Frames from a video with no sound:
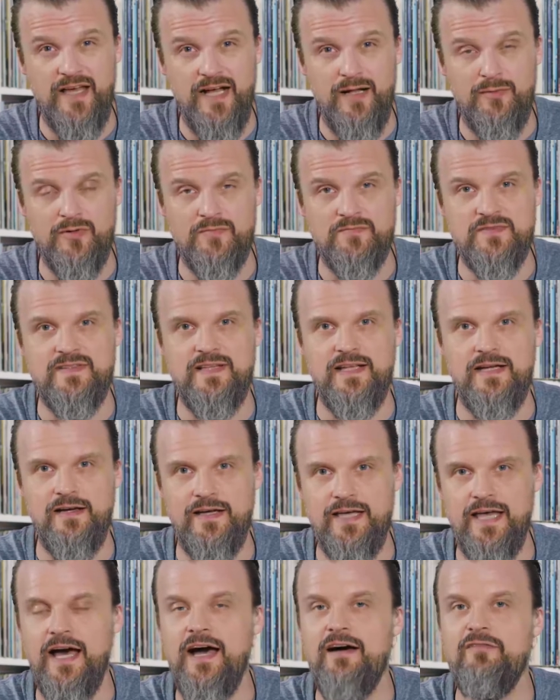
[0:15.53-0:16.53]
albums that
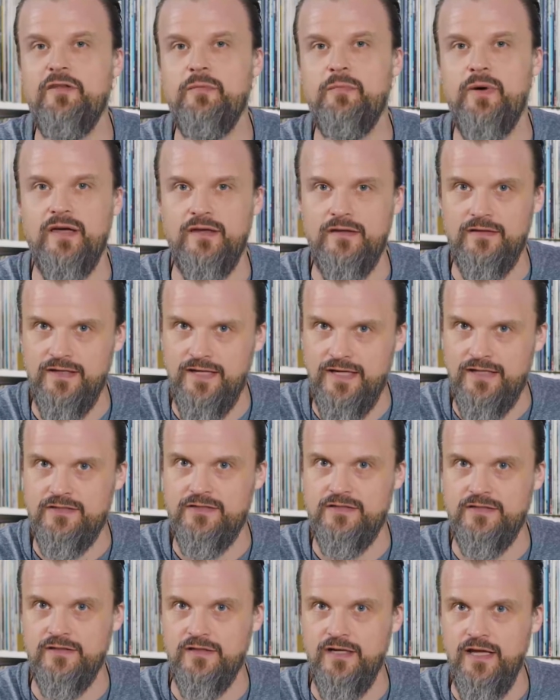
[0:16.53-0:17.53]
I have in my
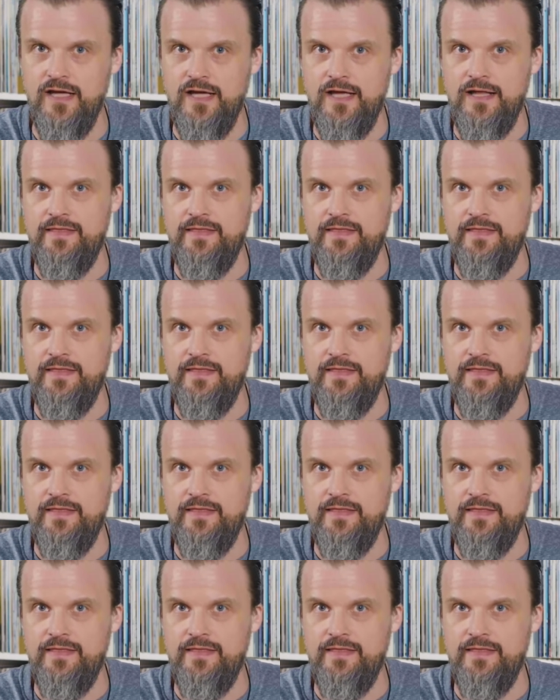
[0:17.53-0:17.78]
collection